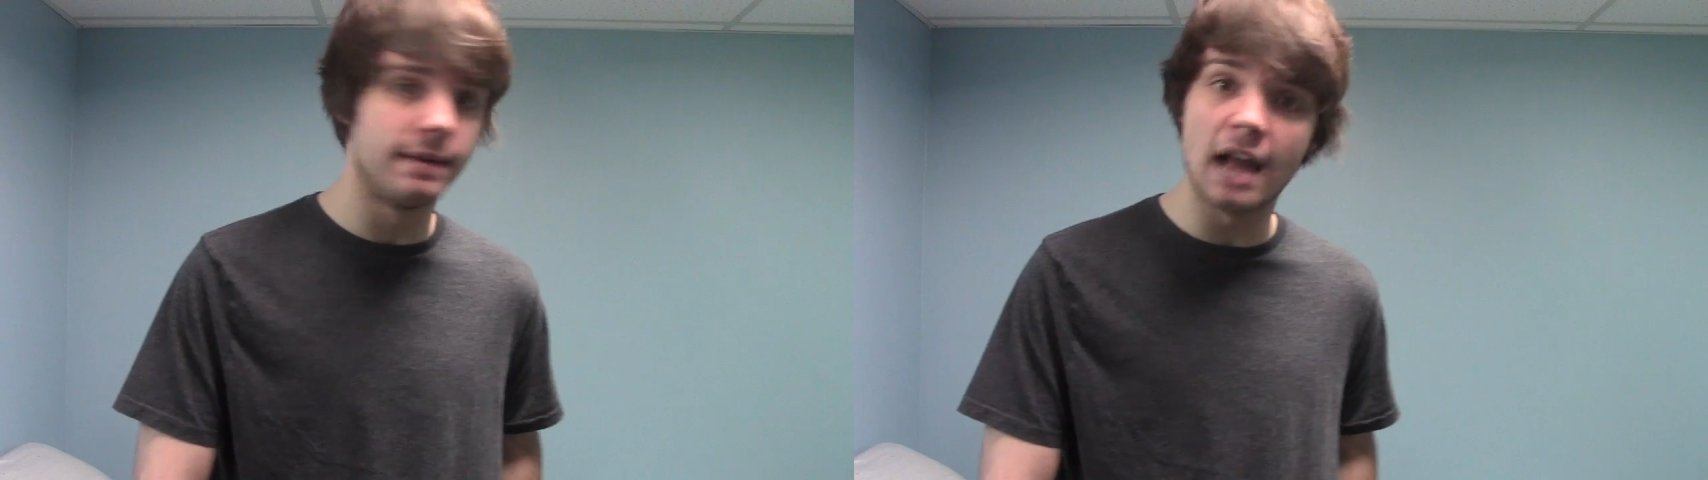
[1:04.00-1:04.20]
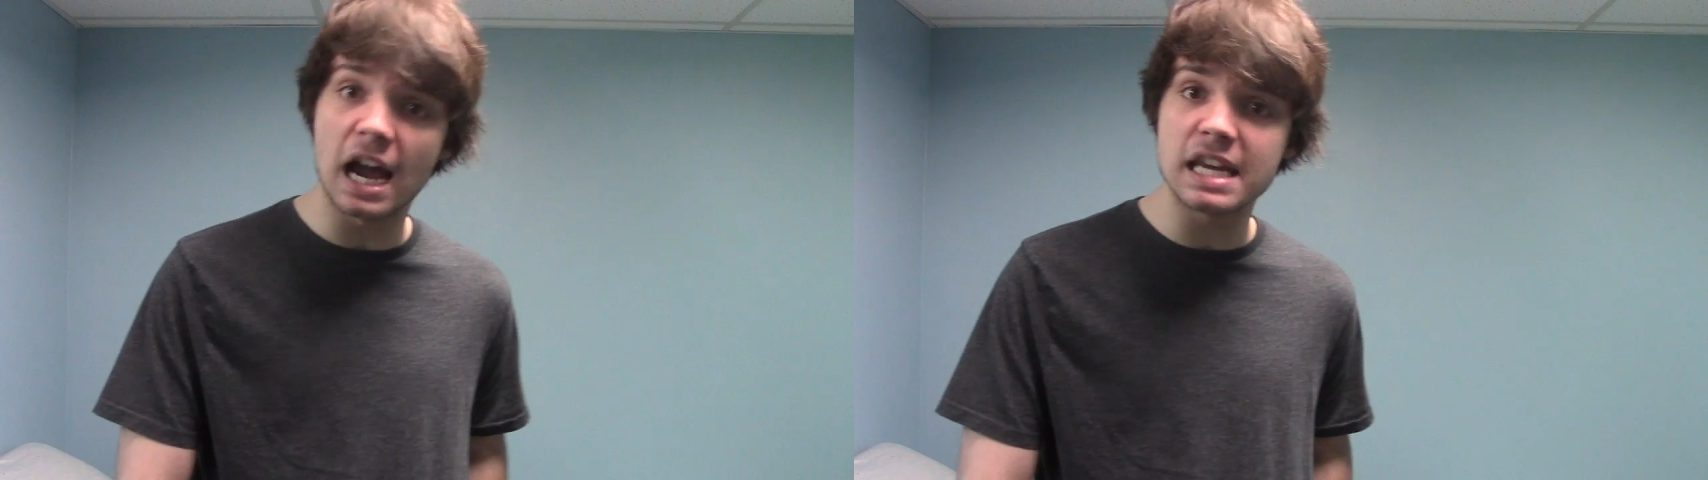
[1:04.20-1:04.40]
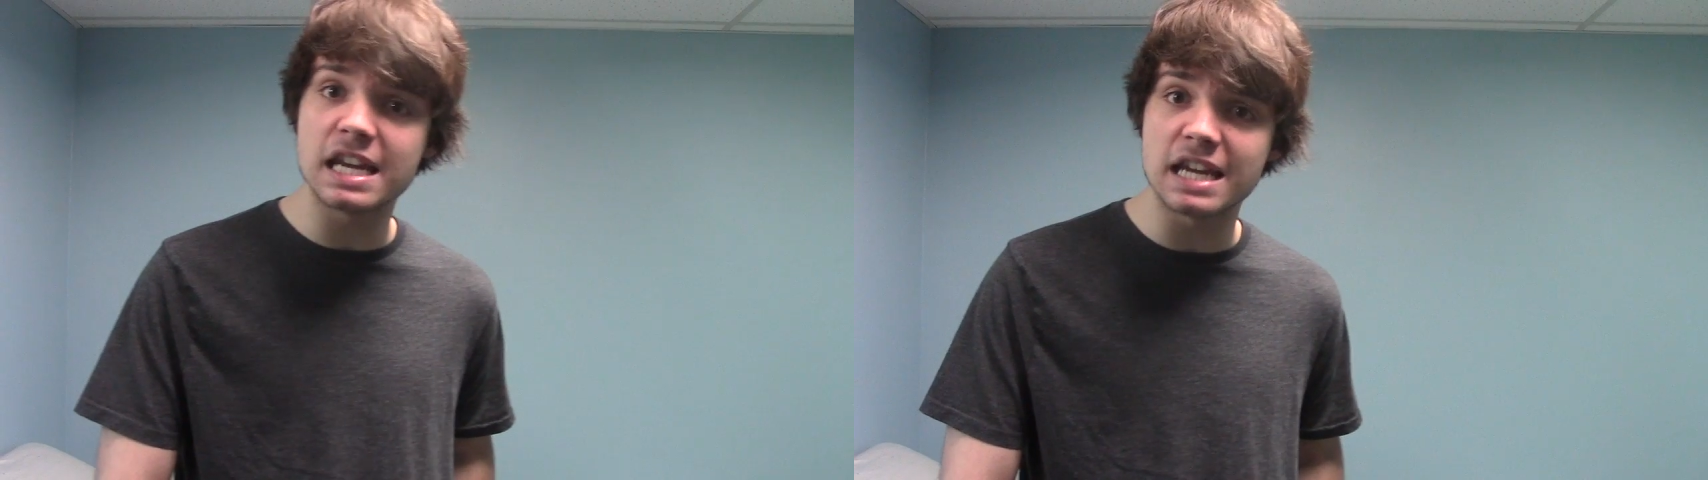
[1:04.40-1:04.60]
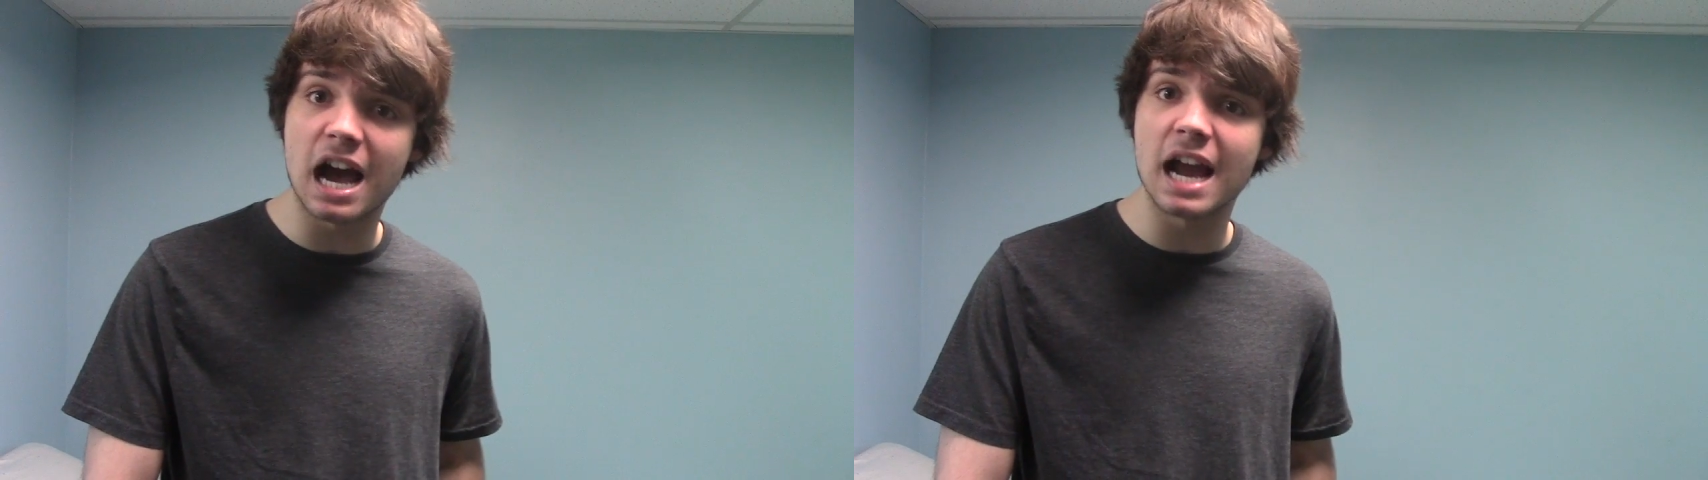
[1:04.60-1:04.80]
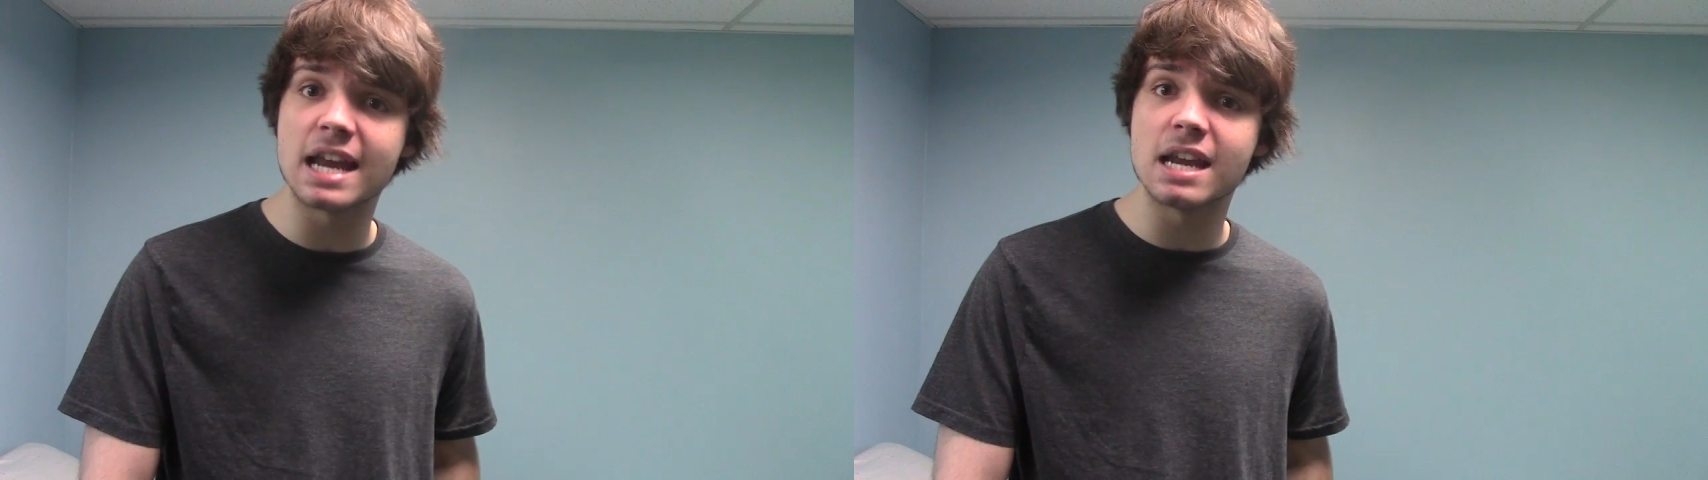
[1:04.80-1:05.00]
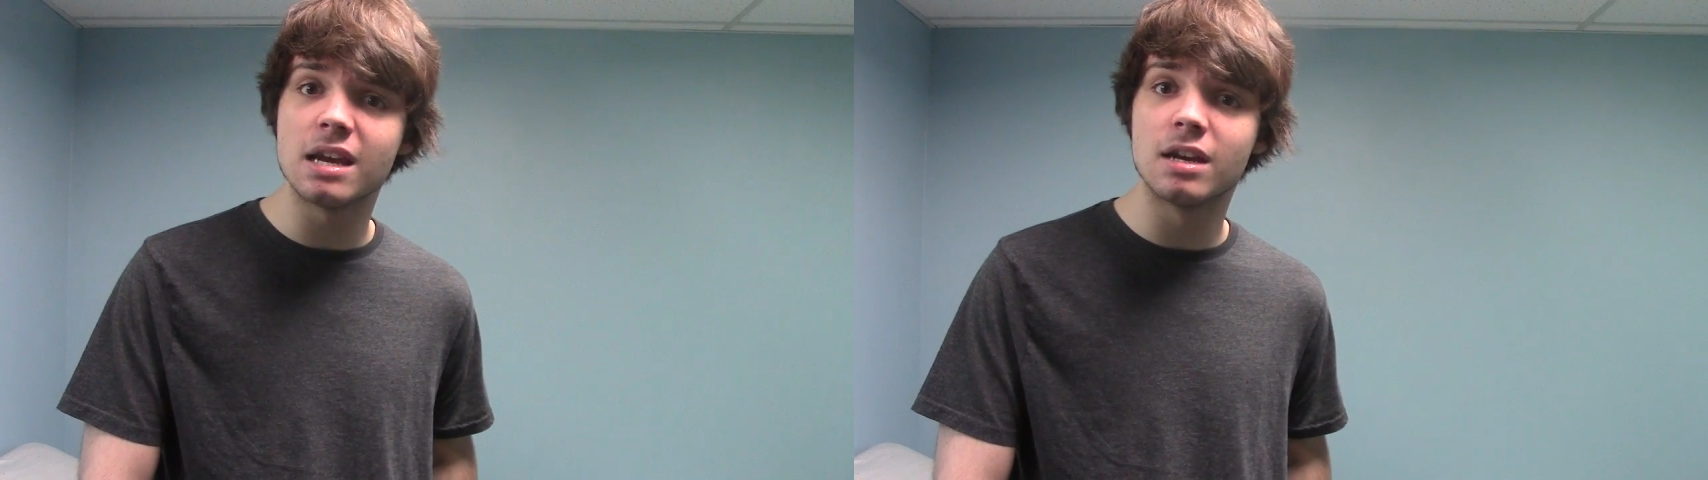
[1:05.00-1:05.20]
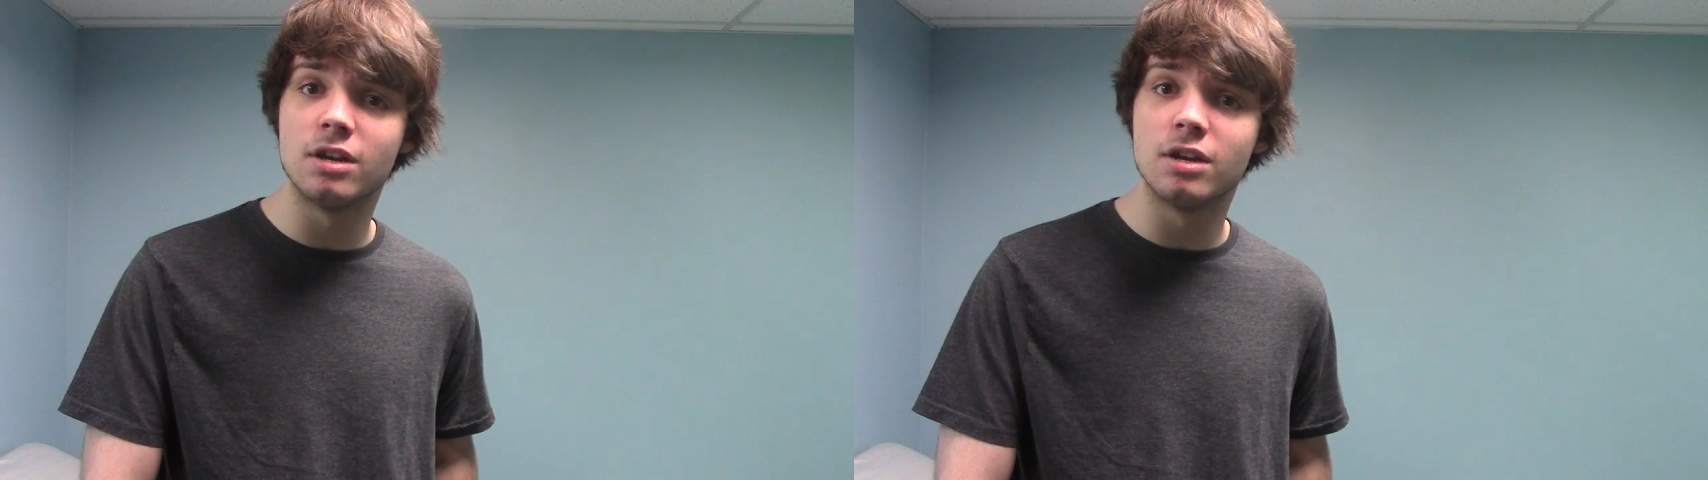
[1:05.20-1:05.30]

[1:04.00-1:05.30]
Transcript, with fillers: 99